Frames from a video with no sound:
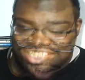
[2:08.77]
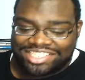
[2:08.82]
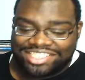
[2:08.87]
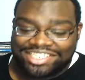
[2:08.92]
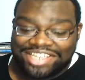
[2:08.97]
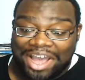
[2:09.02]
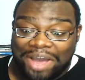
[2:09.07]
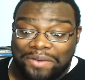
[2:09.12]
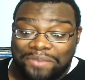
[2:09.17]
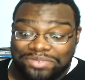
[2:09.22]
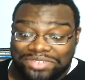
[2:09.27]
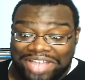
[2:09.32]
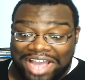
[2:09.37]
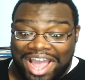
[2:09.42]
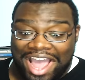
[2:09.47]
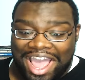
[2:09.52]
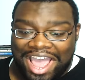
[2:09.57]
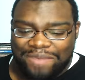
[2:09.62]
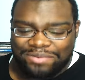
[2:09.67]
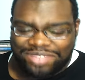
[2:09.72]

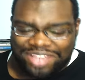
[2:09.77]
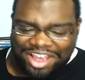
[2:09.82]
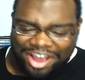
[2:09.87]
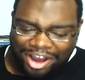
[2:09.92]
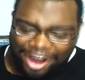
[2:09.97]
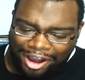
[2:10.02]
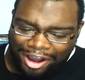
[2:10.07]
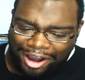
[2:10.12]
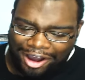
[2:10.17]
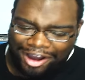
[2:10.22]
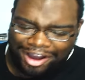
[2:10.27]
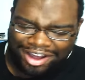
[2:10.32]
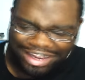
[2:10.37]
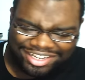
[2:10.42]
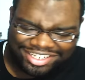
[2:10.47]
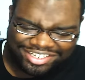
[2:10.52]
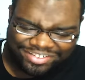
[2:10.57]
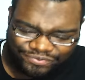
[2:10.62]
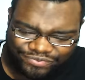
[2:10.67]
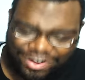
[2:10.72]
Sometimes,
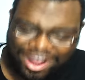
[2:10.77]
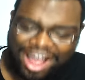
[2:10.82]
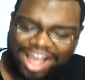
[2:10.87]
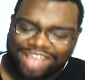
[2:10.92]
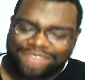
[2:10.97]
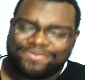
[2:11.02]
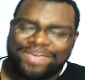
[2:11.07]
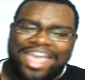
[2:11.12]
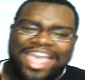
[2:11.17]
oh, fuck,